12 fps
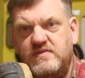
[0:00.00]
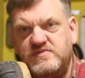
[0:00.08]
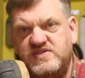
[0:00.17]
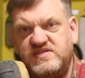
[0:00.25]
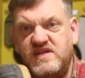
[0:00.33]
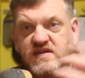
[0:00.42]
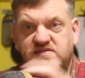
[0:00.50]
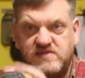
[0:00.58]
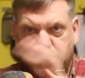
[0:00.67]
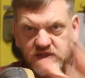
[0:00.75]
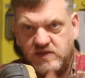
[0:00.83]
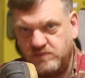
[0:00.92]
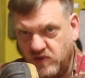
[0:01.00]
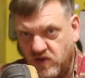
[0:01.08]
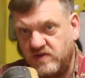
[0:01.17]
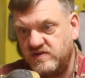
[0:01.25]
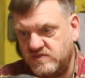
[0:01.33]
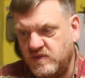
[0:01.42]
studs that we can put
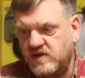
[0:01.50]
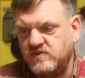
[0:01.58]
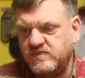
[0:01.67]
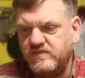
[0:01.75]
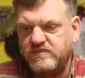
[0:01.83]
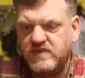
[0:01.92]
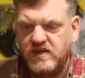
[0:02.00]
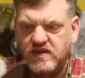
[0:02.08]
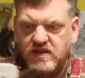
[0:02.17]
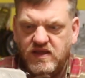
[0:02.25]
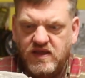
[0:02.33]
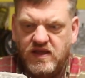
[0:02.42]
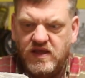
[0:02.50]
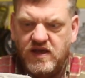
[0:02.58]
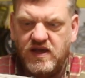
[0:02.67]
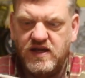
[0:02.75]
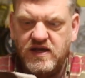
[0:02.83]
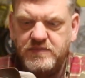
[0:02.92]
on as well.
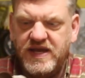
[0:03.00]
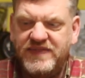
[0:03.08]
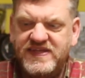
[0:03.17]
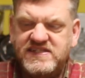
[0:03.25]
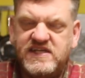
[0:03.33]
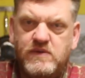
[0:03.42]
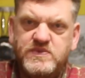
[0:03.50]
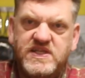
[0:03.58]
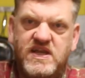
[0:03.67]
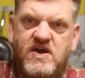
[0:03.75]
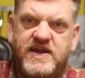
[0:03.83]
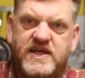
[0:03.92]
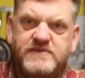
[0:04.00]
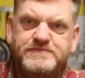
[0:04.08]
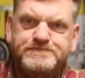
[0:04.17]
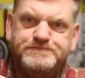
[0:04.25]
And these come with a liner.